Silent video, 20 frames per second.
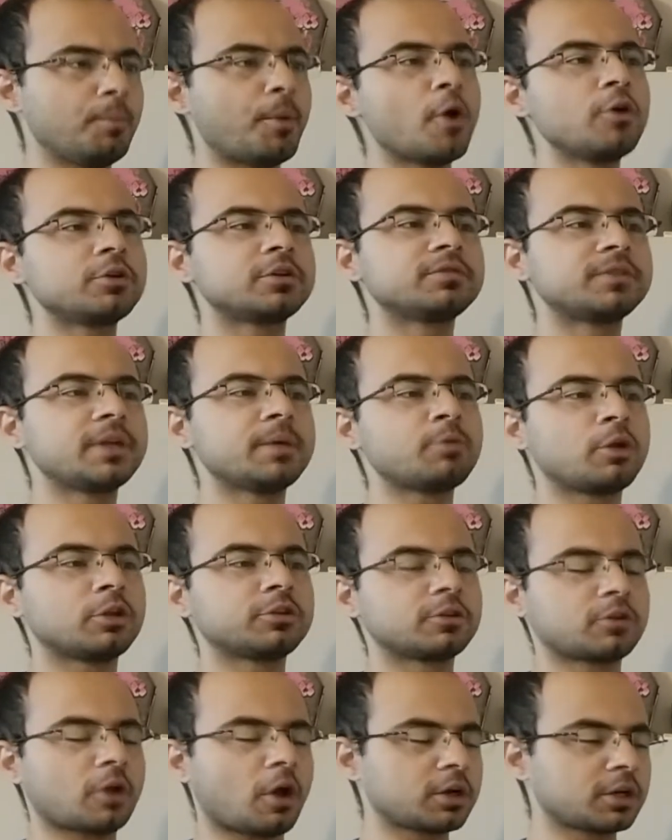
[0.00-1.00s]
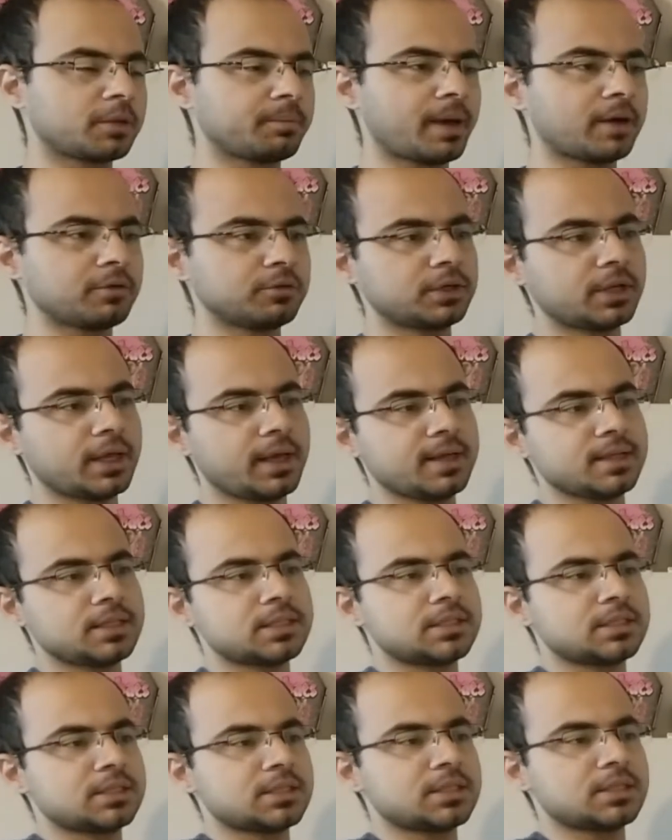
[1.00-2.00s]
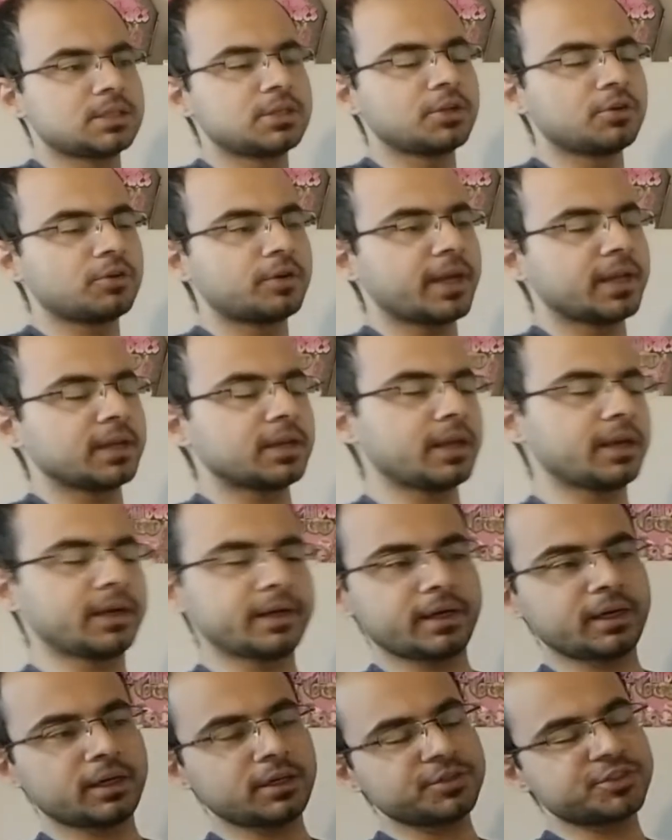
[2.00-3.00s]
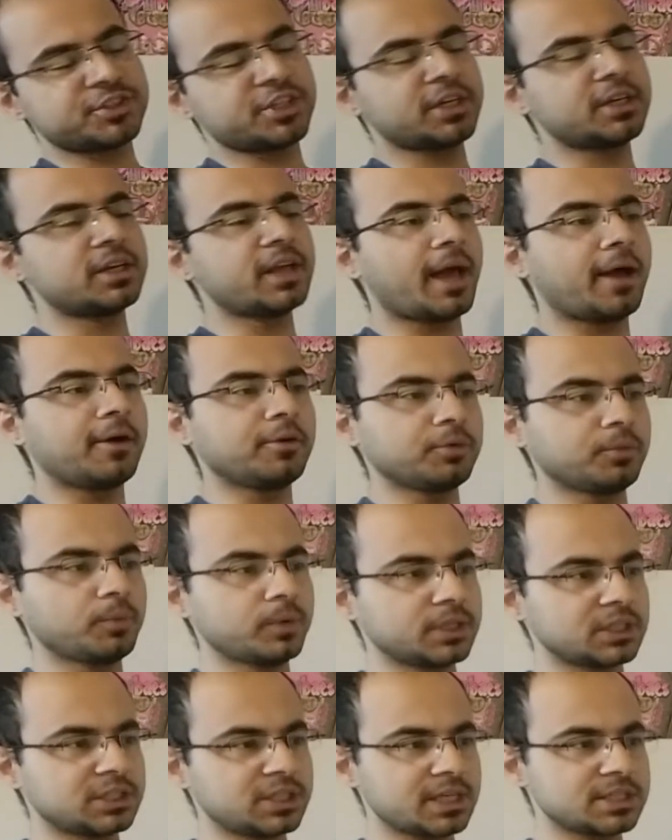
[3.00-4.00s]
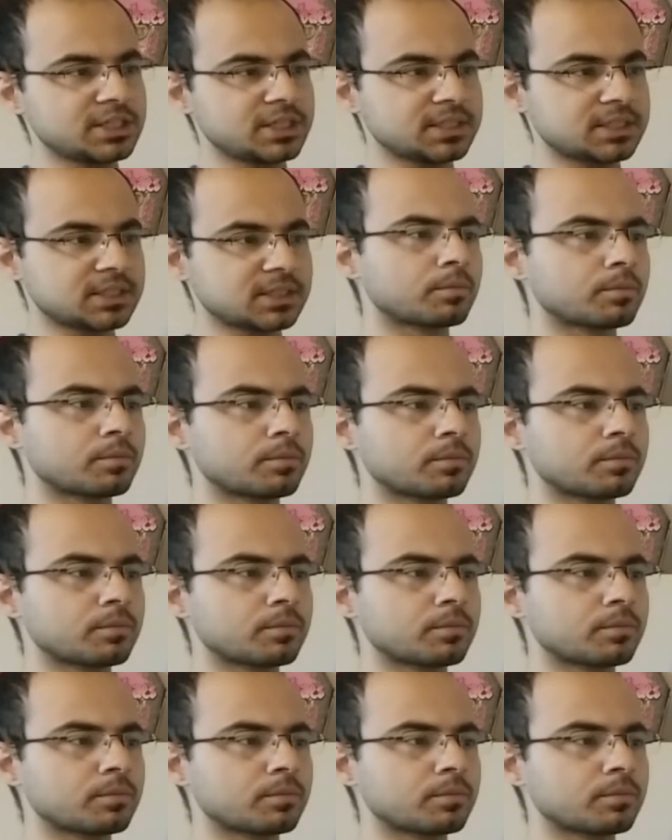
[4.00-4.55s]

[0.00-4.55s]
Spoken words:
Both of them also talked about this during their sit down with the judges.